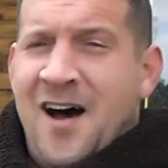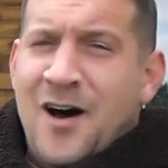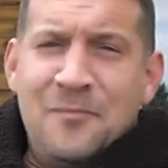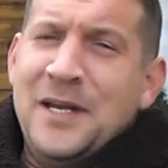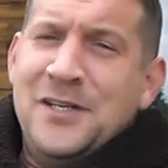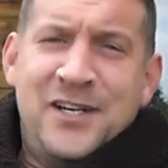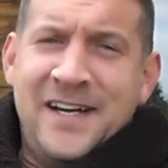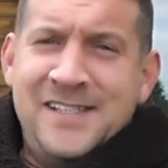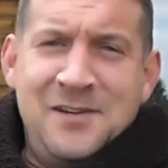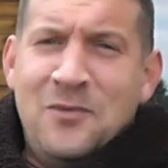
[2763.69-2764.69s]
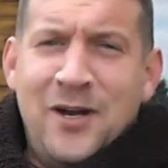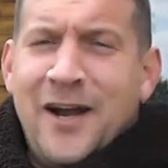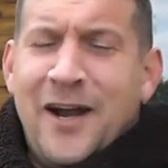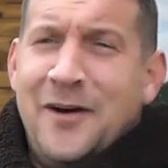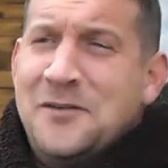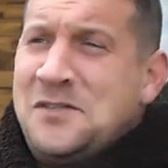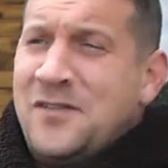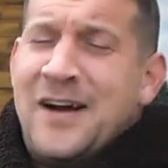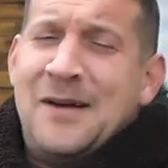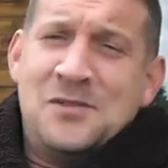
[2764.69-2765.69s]
I've been chasing one of those
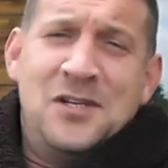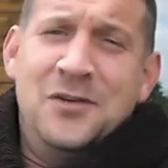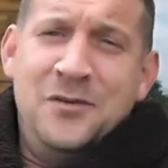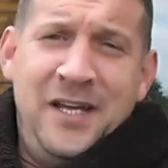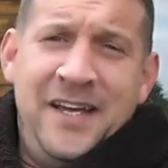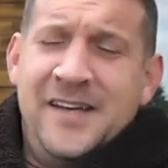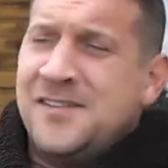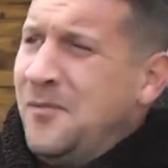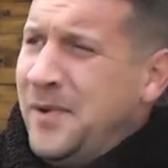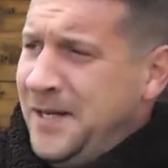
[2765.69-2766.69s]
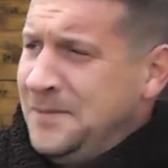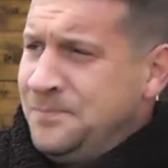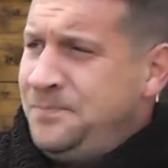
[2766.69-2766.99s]
for absolute years. I mean,